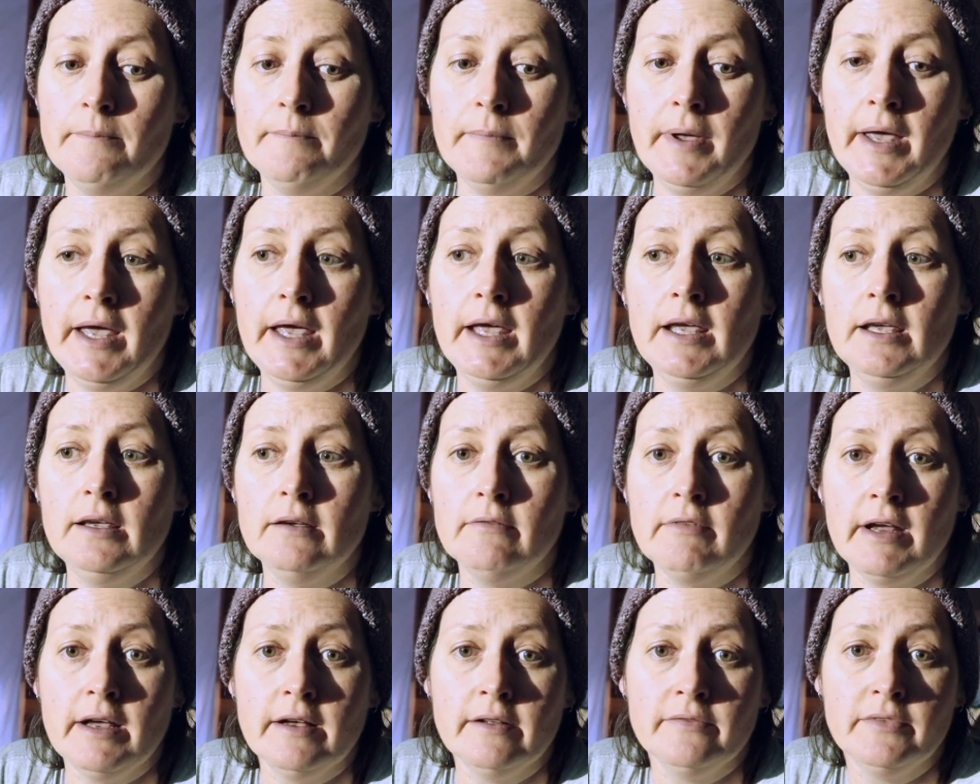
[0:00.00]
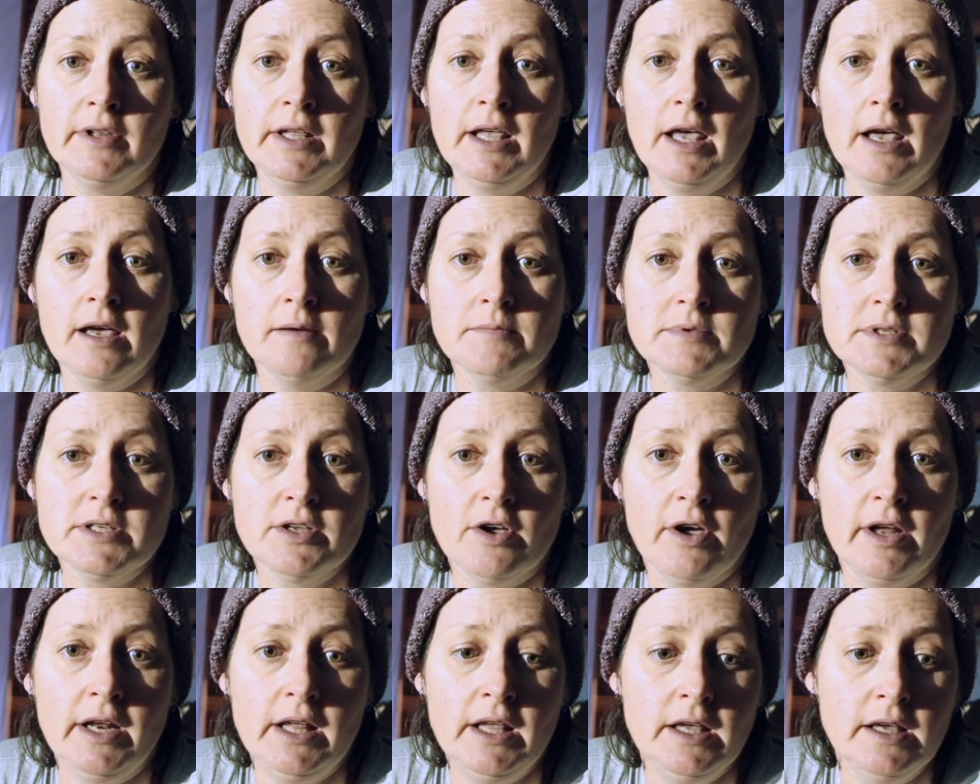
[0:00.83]
hang around the
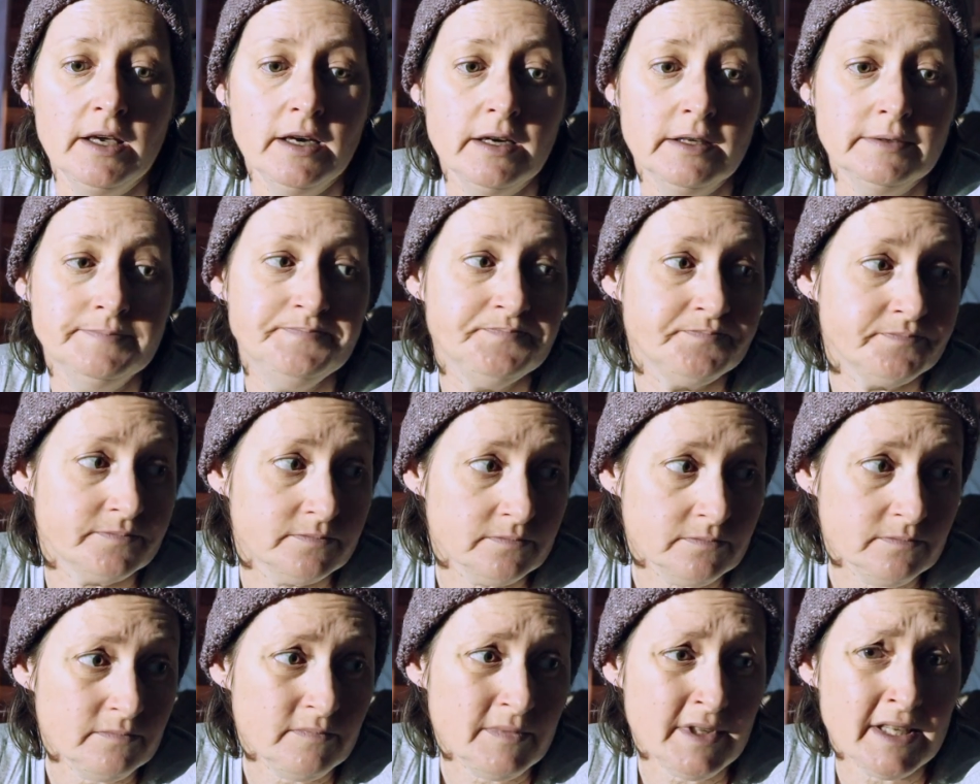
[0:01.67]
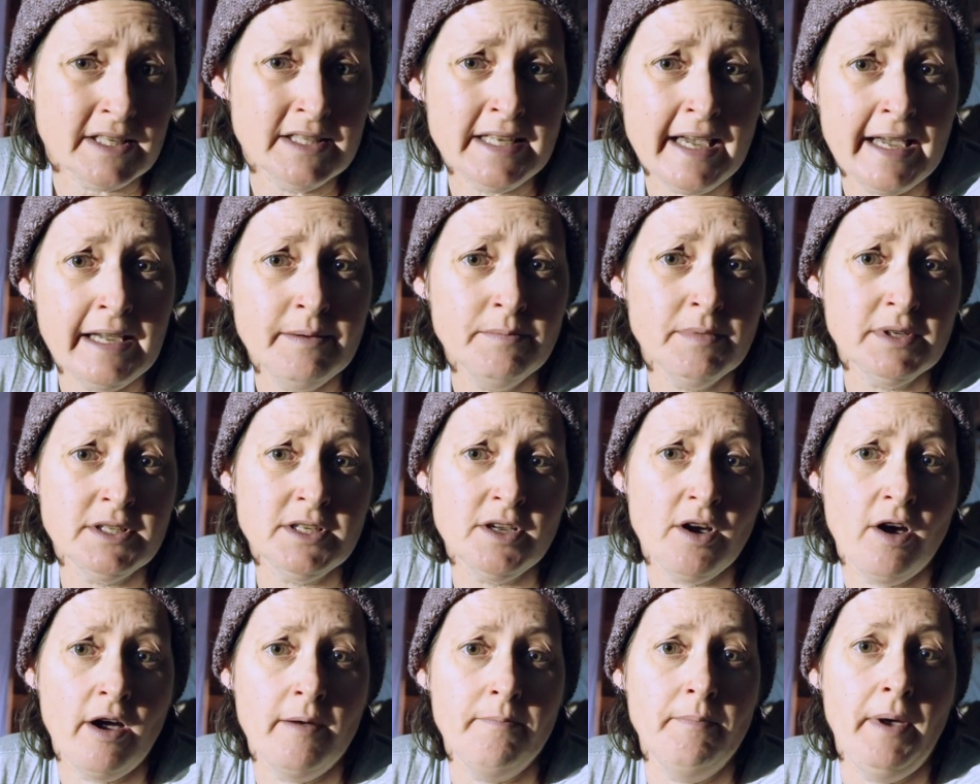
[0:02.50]
campsite here, take my
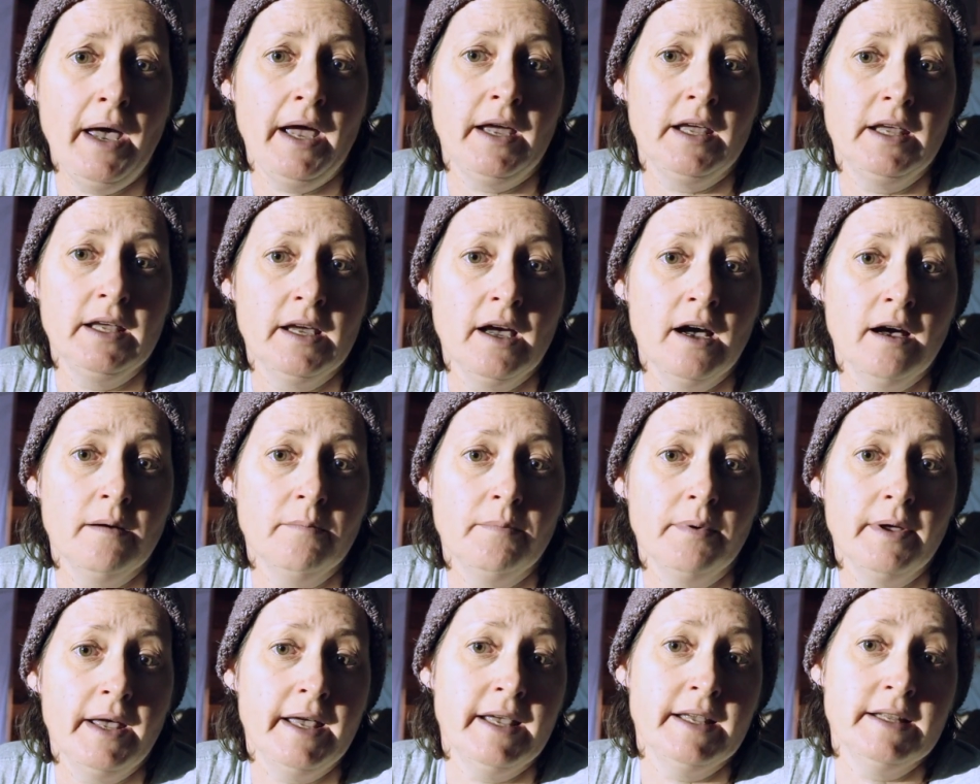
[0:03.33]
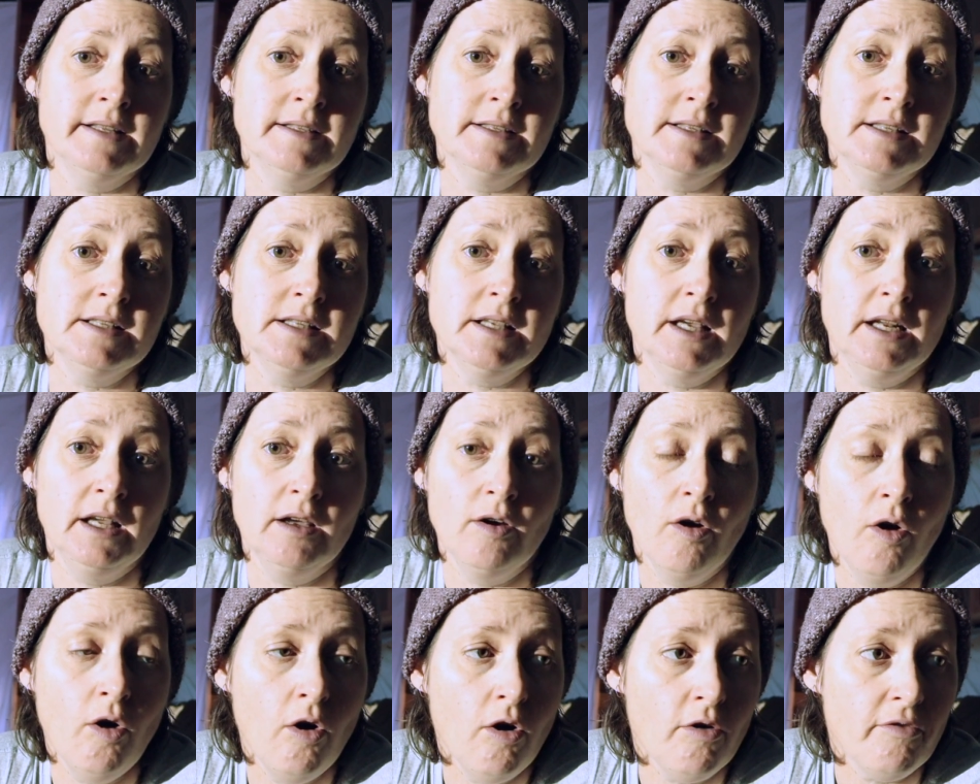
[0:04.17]
time packing up and
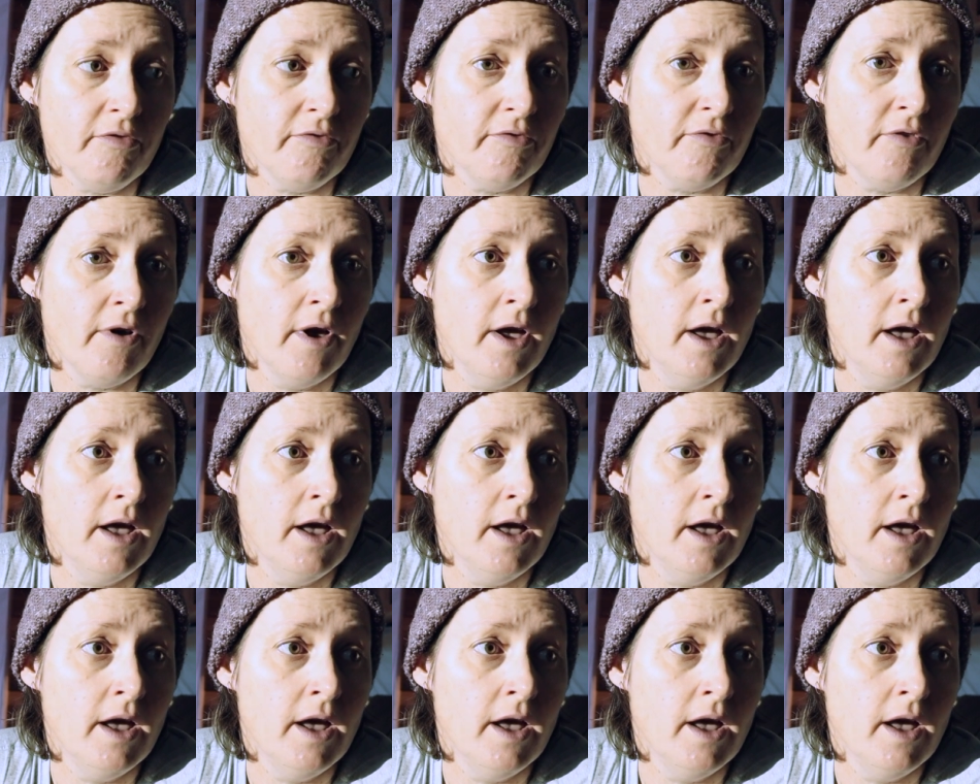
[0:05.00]
setting off,